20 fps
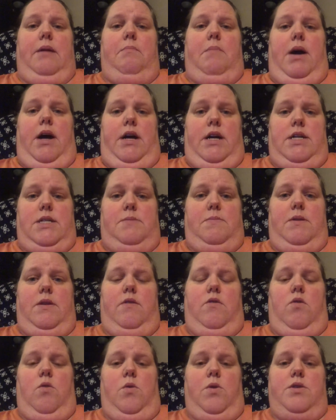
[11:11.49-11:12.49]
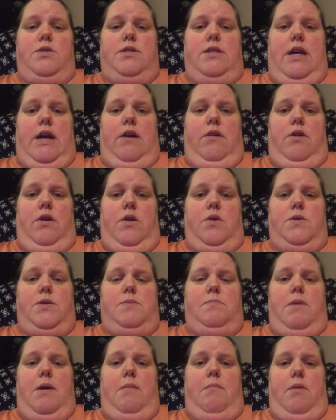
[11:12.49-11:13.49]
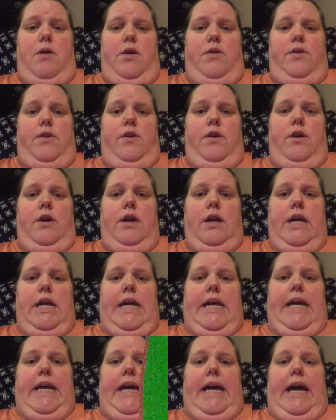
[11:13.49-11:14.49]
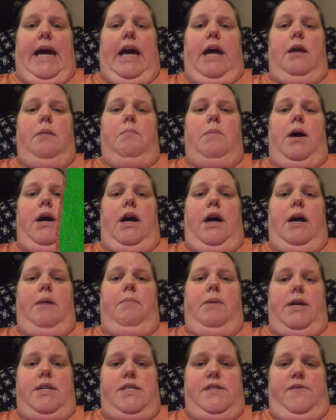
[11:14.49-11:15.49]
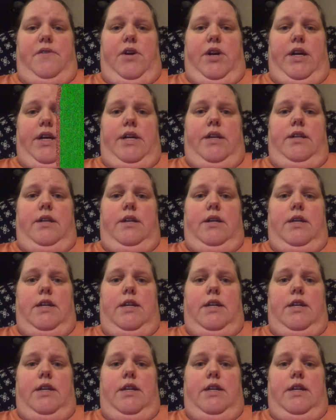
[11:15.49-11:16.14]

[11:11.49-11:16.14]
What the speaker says: my husband, of course, now knows, my mother, and my best friend.